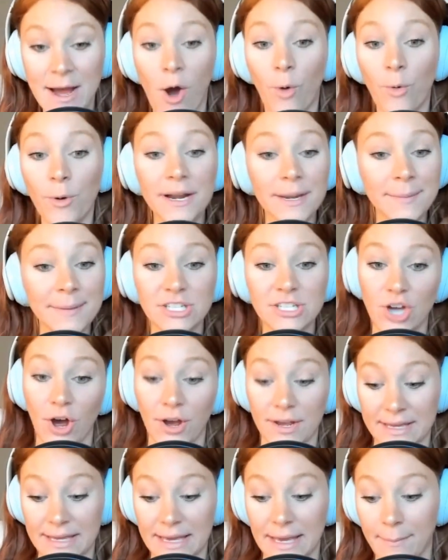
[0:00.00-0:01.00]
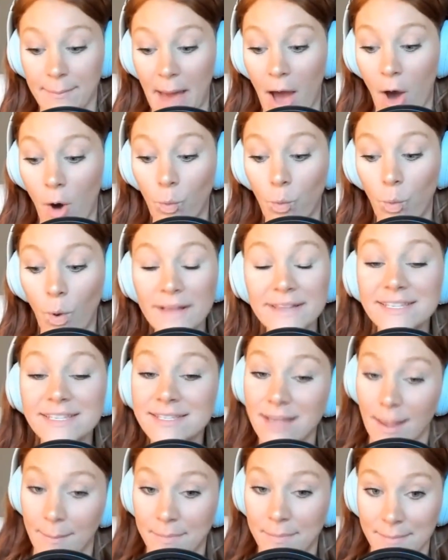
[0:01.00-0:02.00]
We're going to be talking about what
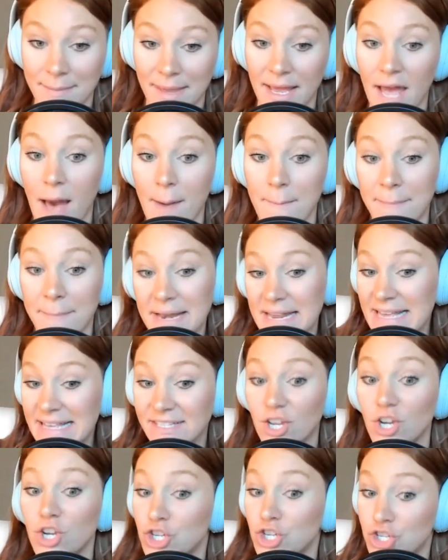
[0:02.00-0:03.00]
supplement companies